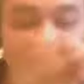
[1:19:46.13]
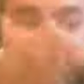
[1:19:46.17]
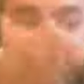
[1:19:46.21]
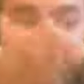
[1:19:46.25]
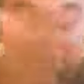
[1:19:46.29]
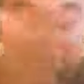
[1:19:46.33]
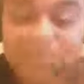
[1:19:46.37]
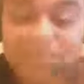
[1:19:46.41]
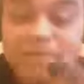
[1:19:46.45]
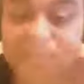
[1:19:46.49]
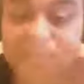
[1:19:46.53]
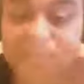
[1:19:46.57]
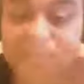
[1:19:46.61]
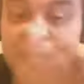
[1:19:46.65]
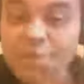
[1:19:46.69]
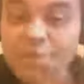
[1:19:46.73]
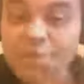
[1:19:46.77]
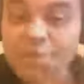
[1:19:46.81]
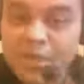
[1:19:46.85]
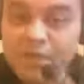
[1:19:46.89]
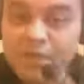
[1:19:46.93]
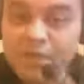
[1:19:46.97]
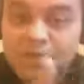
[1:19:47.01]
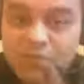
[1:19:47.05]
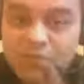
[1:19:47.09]
trying to
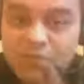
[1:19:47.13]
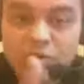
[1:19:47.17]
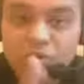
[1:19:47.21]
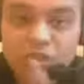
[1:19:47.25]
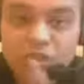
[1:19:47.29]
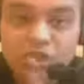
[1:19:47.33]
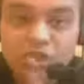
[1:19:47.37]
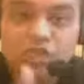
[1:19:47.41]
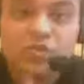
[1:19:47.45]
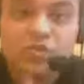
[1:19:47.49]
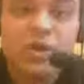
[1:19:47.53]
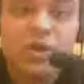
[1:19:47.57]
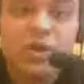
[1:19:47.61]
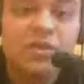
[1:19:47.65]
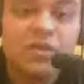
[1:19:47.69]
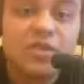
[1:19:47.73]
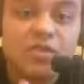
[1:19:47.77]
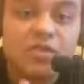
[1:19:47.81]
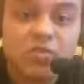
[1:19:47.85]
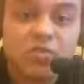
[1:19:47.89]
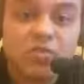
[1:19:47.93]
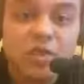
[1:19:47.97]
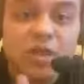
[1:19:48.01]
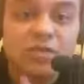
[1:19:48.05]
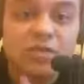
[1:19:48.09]
pinpoint you on
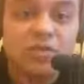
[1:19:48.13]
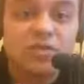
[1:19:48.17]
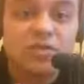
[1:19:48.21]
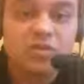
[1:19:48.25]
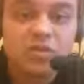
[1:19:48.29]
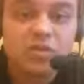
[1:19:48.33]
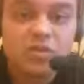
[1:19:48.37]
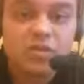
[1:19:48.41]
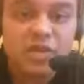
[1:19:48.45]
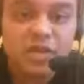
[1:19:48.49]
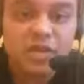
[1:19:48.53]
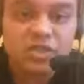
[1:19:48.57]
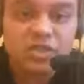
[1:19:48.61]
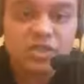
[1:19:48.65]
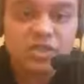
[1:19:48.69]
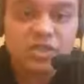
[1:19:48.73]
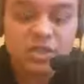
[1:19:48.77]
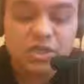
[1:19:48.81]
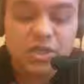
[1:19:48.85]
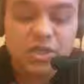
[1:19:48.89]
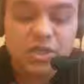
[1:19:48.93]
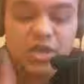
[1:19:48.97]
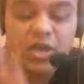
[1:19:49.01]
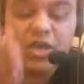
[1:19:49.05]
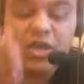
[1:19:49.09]
this throughout this
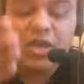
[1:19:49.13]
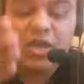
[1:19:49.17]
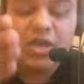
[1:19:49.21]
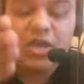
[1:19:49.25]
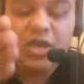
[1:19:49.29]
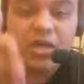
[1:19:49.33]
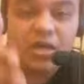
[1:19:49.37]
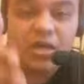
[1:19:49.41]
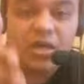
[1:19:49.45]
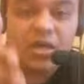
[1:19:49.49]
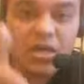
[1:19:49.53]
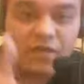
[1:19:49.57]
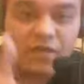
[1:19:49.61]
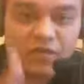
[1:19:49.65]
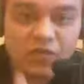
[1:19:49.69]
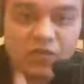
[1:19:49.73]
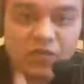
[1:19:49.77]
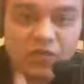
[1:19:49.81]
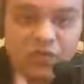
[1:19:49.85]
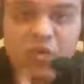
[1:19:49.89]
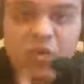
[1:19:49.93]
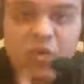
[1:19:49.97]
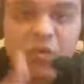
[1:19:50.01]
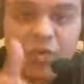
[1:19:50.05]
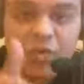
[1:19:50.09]
discussion. If
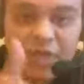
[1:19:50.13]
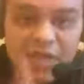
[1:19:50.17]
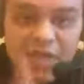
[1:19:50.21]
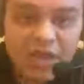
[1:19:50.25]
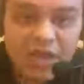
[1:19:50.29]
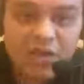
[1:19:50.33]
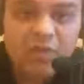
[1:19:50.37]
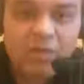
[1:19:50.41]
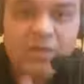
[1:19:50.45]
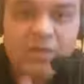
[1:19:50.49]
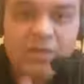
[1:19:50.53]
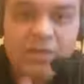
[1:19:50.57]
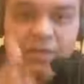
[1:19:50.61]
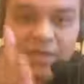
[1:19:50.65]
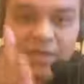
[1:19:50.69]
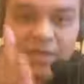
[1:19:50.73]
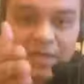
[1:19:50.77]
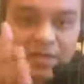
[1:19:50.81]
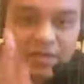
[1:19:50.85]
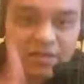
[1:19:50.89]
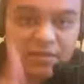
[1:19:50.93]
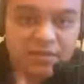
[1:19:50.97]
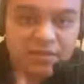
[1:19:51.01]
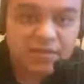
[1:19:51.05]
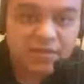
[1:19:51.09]
you don't care about
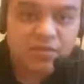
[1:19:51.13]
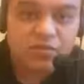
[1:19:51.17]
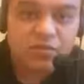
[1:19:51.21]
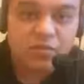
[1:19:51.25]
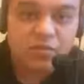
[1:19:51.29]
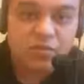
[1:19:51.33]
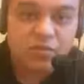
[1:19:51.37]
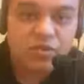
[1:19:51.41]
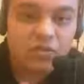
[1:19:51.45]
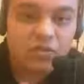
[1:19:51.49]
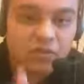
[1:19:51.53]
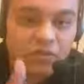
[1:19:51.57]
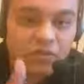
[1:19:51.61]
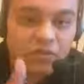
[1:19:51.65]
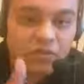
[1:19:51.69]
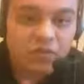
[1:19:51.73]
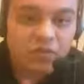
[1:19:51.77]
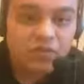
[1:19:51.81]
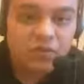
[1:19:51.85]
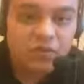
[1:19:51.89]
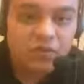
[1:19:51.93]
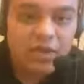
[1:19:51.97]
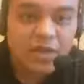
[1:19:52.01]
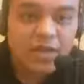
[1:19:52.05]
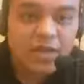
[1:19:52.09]
being consistent with your
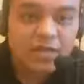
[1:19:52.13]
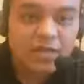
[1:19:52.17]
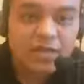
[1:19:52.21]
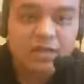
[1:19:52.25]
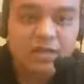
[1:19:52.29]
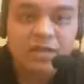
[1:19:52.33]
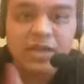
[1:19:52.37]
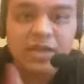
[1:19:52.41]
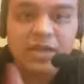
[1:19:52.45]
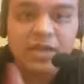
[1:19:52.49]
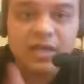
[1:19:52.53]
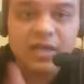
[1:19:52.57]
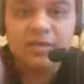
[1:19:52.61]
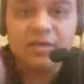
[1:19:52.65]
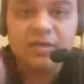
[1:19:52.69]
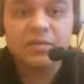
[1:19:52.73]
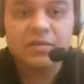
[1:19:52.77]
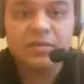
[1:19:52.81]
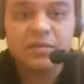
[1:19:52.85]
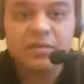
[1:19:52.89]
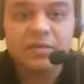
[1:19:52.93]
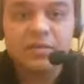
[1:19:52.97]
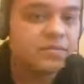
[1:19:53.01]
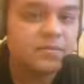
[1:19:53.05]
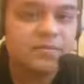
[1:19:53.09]
view of reality, then
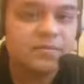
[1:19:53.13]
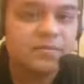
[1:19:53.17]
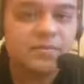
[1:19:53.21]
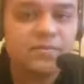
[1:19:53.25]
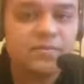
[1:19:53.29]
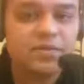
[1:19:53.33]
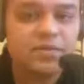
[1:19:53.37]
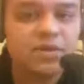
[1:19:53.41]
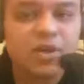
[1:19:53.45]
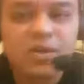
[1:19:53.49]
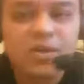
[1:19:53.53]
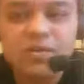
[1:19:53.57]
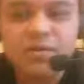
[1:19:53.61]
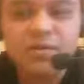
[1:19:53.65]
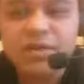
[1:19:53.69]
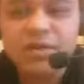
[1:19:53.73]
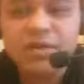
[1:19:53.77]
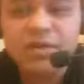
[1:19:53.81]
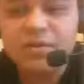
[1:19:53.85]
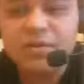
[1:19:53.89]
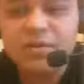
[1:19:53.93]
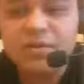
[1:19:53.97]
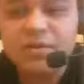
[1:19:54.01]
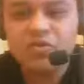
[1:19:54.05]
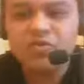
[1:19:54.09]

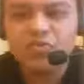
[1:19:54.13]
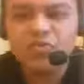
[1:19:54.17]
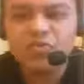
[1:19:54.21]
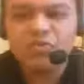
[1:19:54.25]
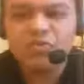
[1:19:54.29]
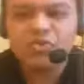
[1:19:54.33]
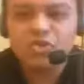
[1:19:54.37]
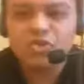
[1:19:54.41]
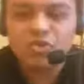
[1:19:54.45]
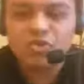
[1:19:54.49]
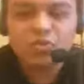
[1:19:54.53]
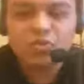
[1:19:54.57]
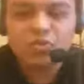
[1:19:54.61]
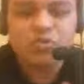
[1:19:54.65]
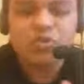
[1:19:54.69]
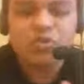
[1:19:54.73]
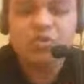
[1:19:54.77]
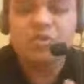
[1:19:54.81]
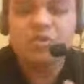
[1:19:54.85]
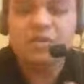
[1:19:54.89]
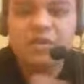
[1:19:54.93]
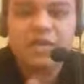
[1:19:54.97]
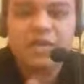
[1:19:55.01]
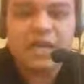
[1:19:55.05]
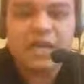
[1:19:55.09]
you're
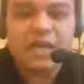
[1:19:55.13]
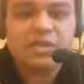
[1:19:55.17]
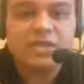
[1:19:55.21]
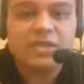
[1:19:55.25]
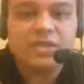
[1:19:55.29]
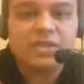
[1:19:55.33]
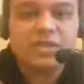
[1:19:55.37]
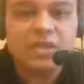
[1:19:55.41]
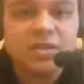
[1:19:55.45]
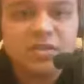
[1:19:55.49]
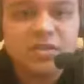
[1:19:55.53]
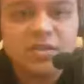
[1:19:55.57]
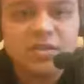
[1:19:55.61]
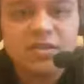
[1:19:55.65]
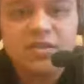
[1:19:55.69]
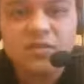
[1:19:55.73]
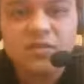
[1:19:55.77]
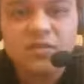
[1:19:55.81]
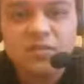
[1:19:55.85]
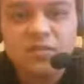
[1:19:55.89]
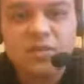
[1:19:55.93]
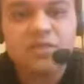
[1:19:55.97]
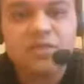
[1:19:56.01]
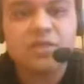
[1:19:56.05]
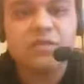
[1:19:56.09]
choosing to be logically
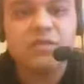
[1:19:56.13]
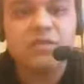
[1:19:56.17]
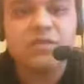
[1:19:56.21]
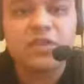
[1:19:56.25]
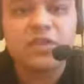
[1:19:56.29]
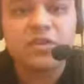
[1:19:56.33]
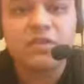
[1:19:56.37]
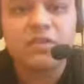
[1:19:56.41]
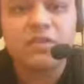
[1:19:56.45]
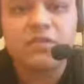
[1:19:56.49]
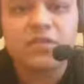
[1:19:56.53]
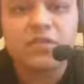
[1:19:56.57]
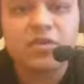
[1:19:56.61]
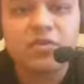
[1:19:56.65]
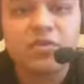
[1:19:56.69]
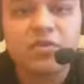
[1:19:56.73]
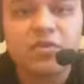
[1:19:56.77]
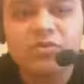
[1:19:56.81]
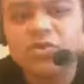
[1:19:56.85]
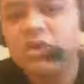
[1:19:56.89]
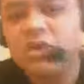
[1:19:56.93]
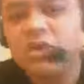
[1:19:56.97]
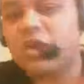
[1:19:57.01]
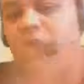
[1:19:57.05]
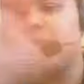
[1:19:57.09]
consistent when it's convenient for
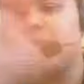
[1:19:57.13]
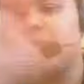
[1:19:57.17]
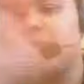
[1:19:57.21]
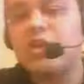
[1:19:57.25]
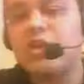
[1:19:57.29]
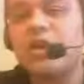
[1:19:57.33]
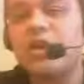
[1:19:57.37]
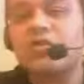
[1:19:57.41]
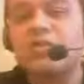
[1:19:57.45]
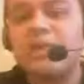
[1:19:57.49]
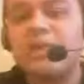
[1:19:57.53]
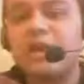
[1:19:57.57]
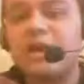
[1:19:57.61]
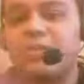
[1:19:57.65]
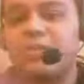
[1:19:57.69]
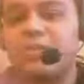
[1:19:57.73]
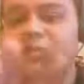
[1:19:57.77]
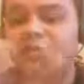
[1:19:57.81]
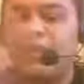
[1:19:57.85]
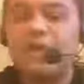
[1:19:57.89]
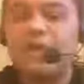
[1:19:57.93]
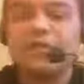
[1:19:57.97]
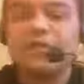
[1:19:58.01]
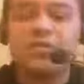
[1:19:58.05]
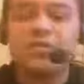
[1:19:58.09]
you. Who cares about
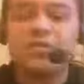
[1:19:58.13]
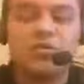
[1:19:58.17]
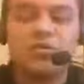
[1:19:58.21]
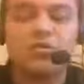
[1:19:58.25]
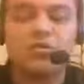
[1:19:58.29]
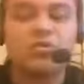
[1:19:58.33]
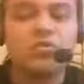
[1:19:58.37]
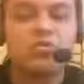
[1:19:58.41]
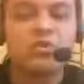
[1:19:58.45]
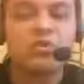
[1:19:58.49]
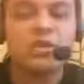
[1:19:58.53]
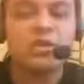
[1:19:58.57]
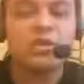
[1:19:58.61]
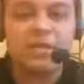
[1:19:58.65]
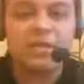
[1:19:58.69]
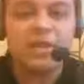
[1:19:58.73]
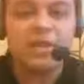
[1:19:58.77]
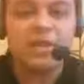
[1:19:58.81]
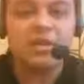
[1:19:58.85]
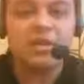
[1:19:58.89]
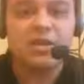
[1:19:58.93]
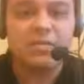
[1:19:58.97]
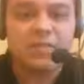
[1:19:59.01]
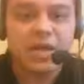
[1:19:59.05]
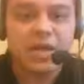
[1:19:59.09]
the fact that there are two
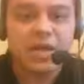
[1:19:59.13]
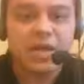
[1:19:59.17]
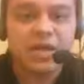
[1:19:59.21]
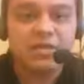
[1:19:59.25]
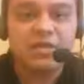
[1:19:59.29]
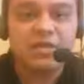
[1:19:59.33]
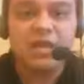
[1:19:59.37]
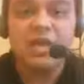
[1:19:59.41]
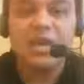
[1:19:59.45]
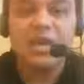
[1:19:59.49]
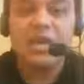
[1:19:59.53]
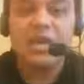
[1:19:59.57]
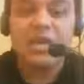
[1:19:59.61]
independent minds,